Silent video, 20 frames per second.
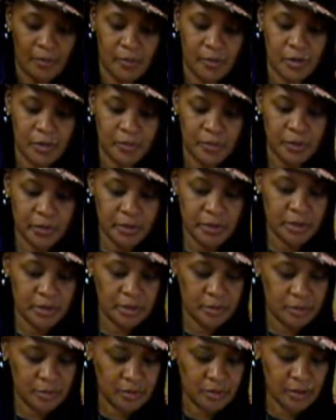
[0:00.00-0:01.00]
I'm going to put
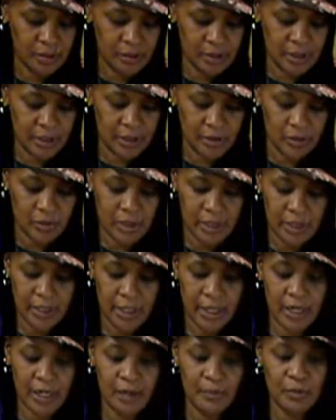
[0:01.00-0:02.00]
the lid on
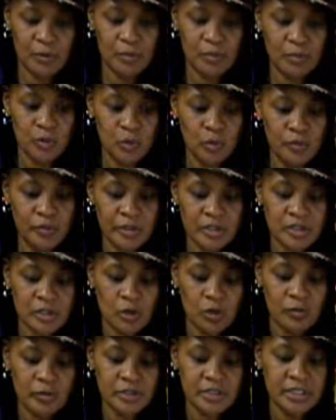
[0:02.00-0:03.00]
it, and I'm going to move this
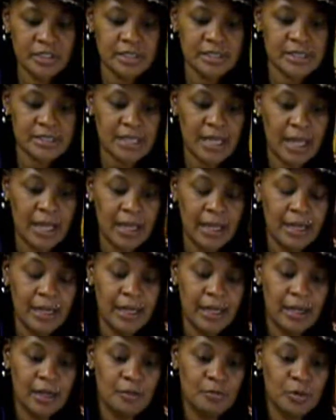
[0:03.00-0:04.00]
over to the
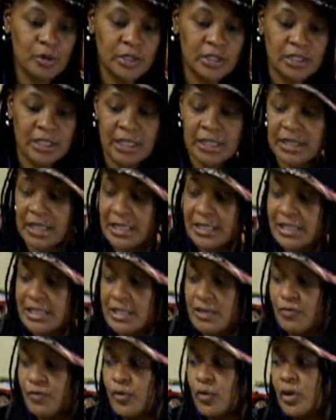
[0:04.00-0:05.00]
side, and I'm going to let that
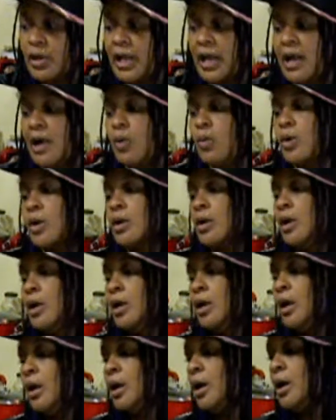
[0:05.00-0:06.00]
sit for an hour.
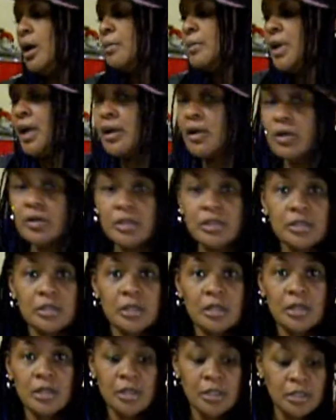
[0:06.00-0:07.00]
I'm not going
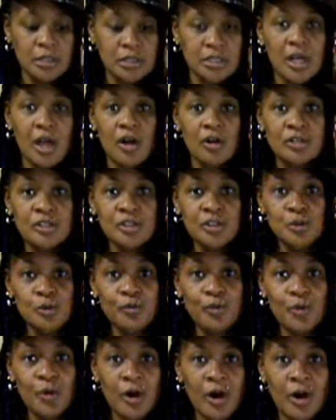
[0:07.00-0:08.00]
to talk to
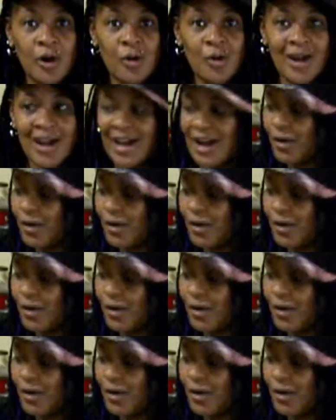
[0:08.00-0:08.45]
you for a whole